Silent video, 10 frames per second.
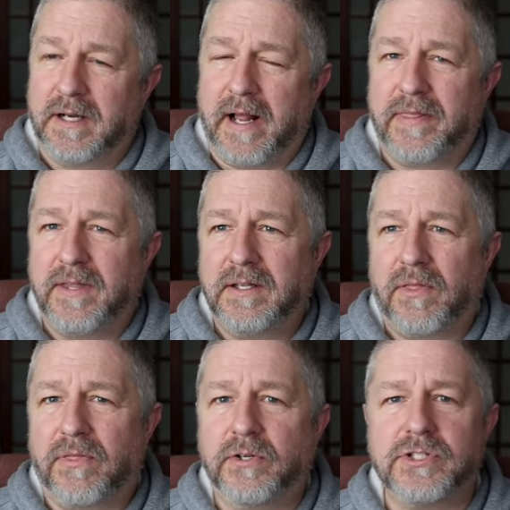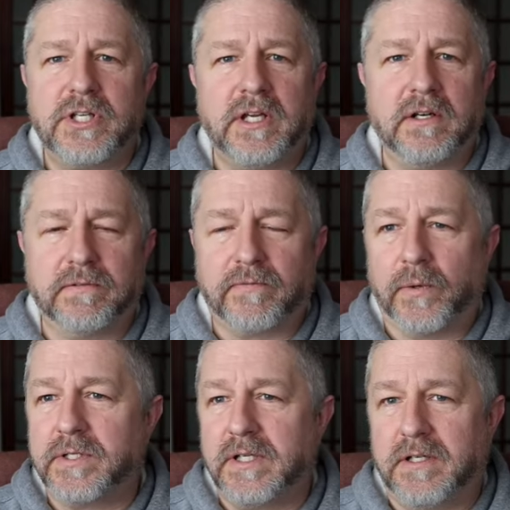I think thirteen or
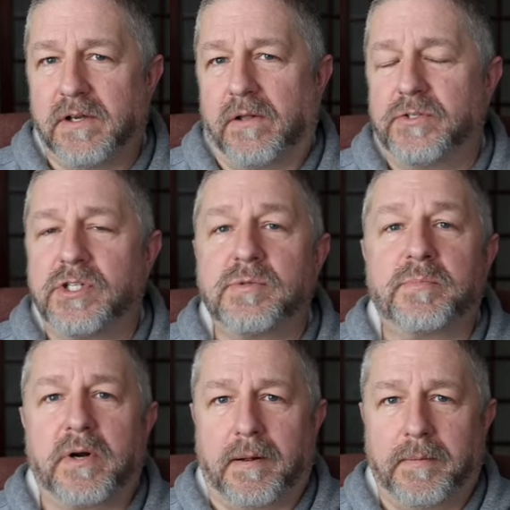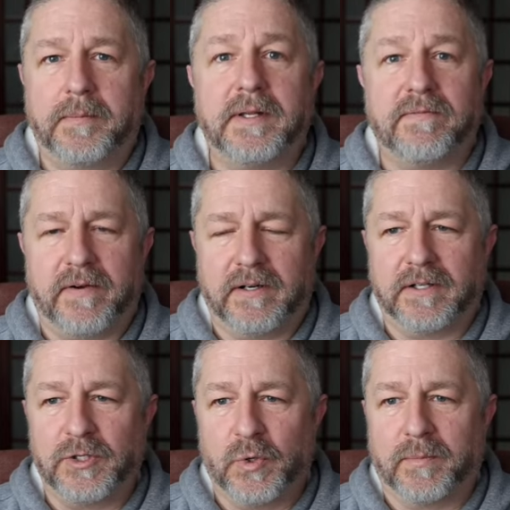fourteen dollars is probably
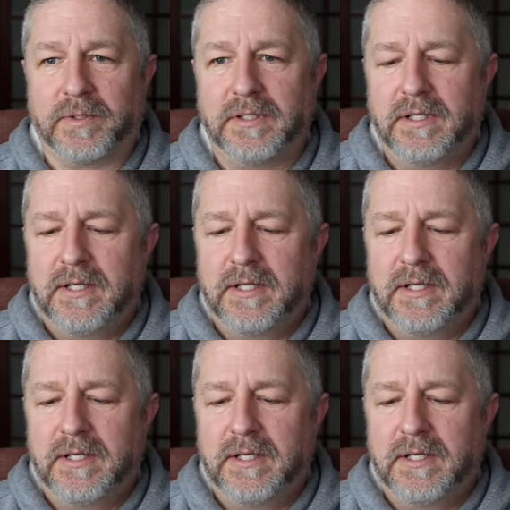fairly normal.